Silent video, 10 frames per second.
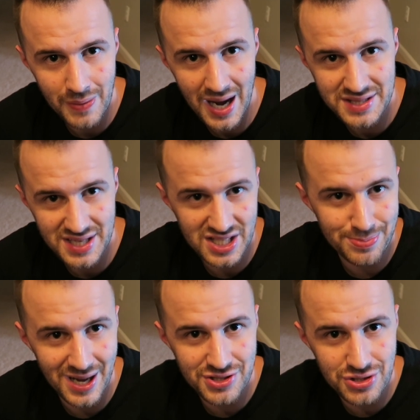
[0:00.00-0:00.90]
my ticket
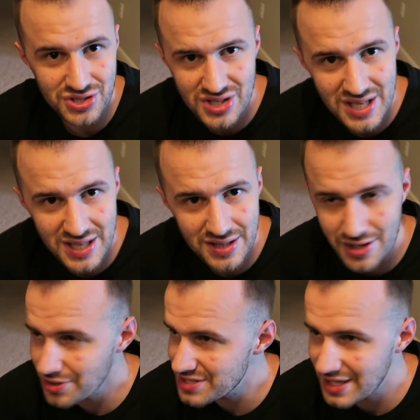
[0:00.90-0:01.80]
sponsors, SeatGeek,
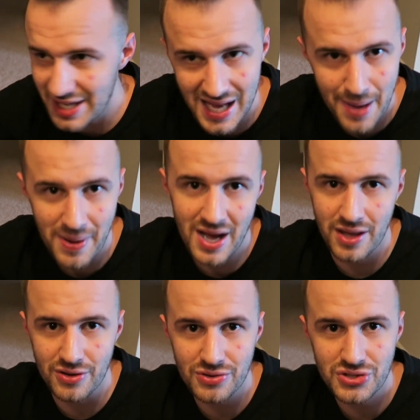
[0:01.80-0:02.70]
the only ticketing app I
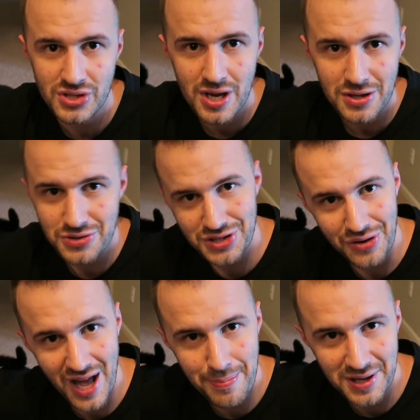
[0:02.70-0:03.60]
use. Use
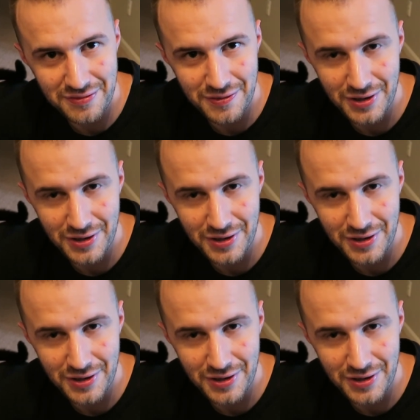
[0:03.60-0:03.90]
code EPIC